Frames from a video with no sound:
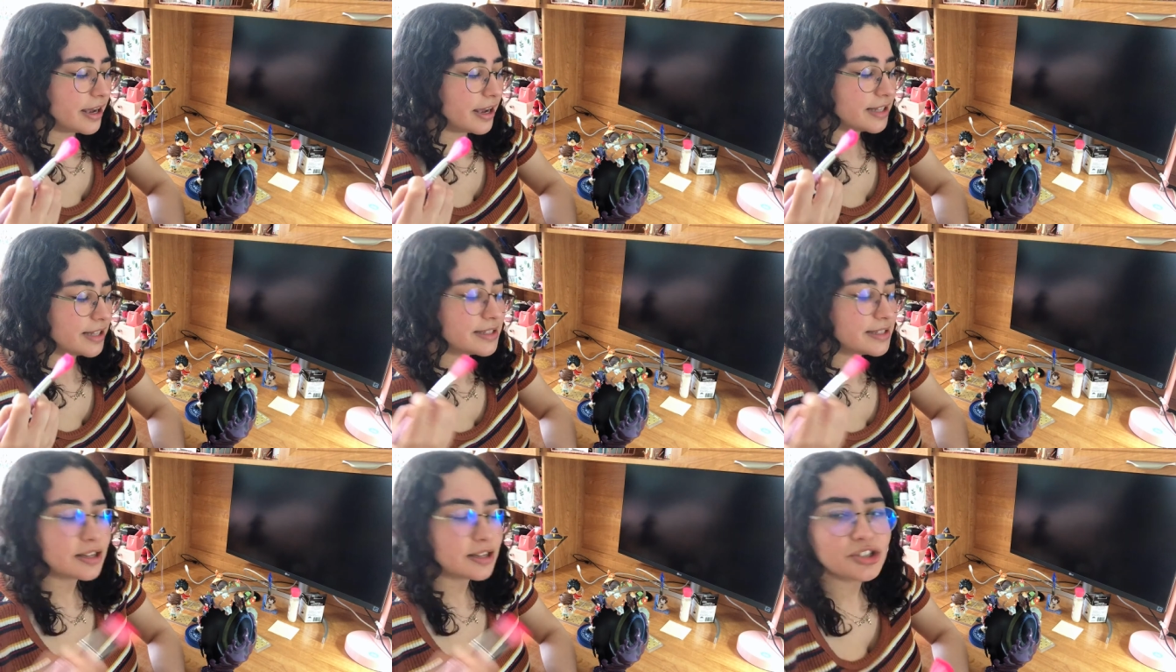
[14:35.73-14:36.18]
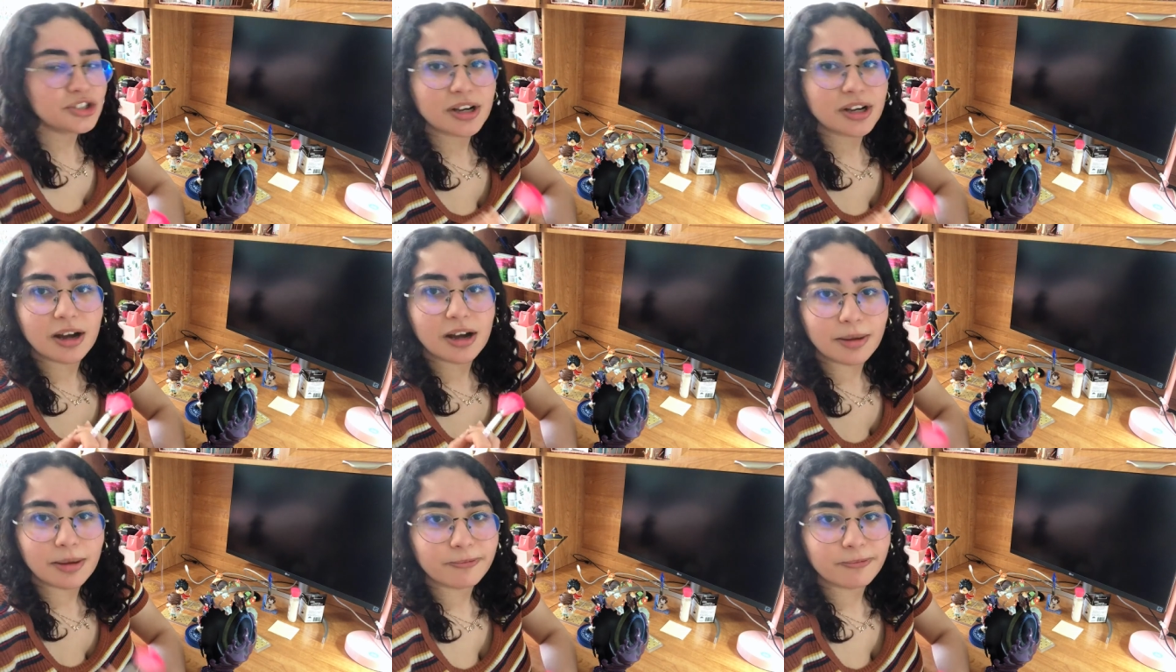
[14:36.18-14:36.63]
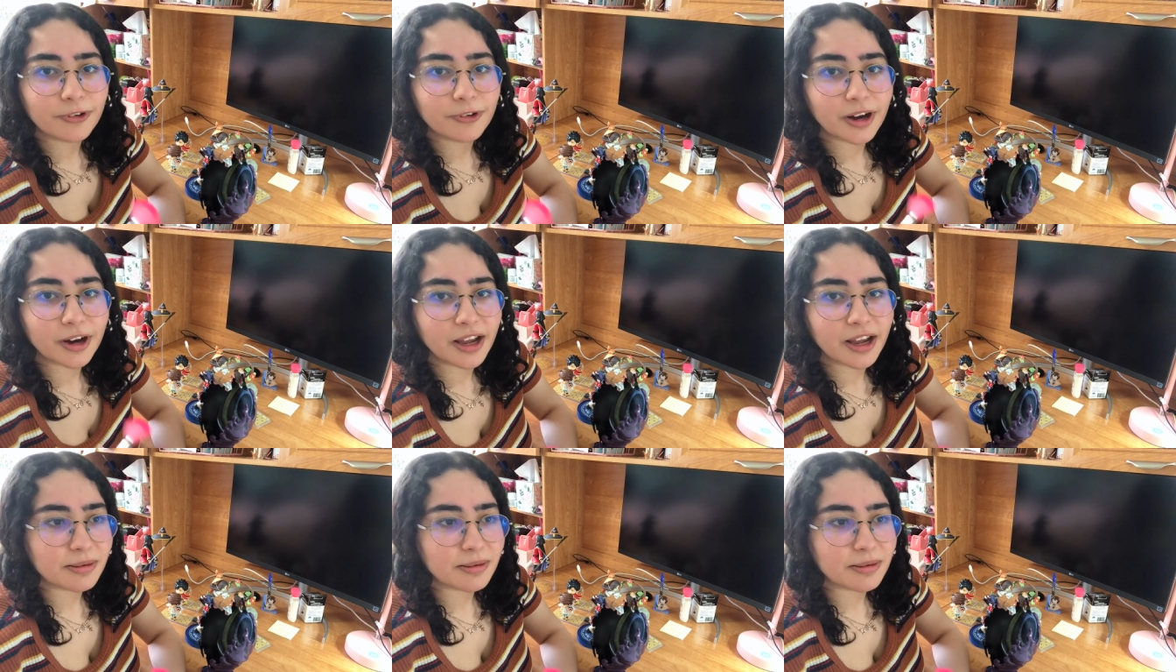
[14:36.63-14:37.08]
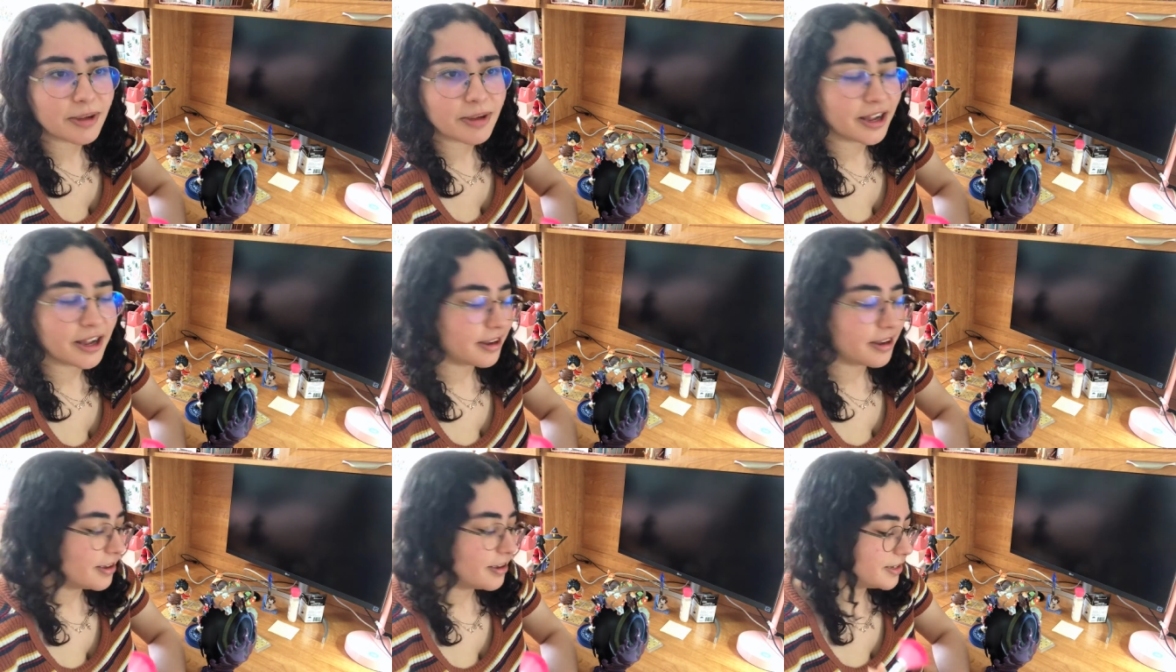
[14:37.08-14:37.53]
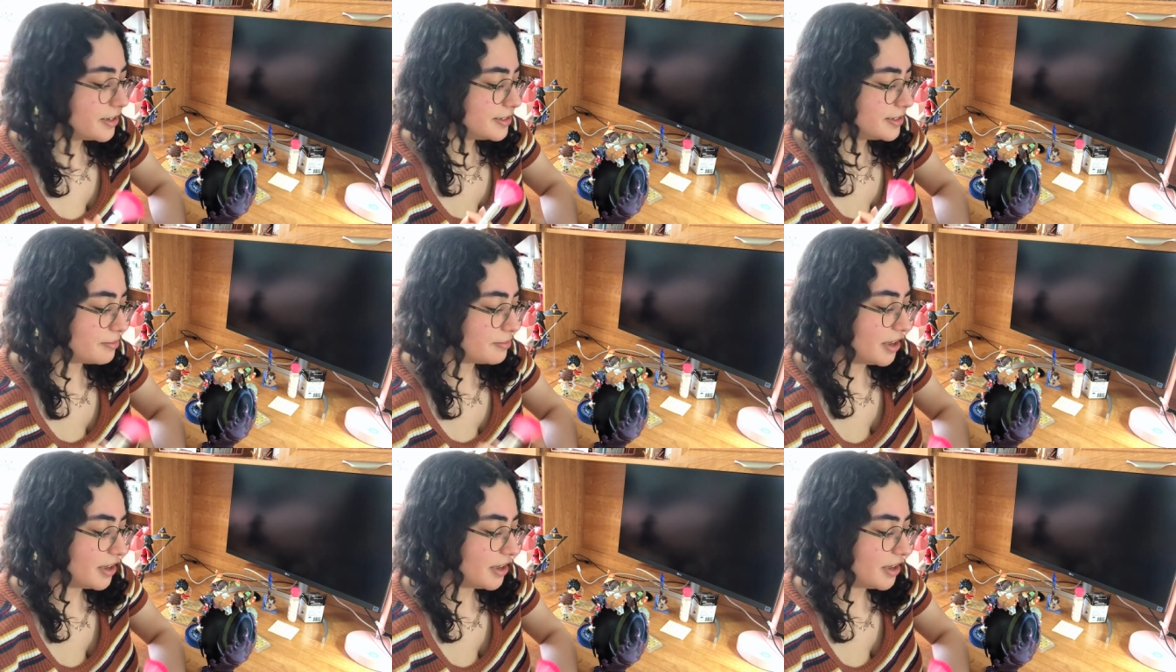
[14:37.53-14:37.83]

It's such a comfort anime to